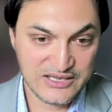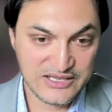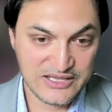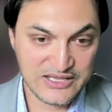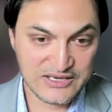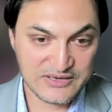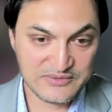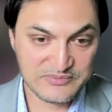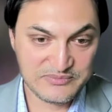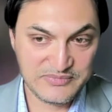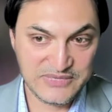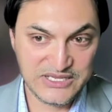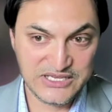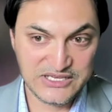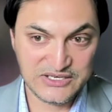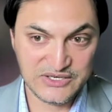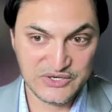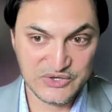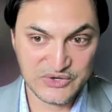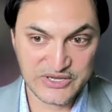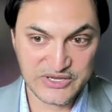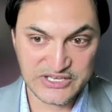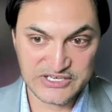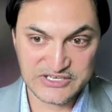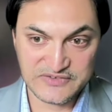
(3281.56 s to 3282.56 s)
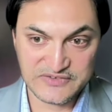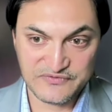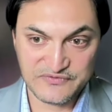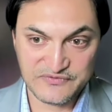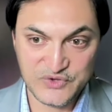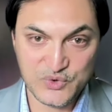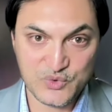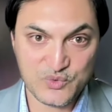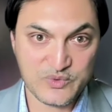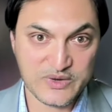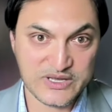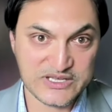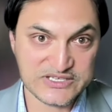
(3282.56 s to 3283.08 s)
Let me look at a
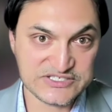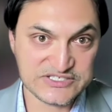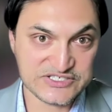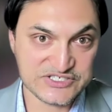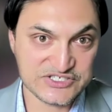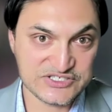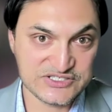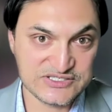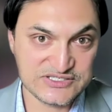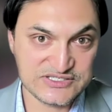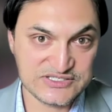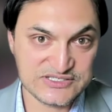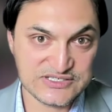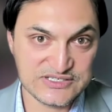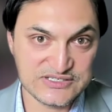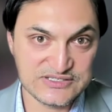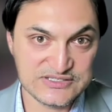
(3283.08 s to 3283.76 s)
few questions.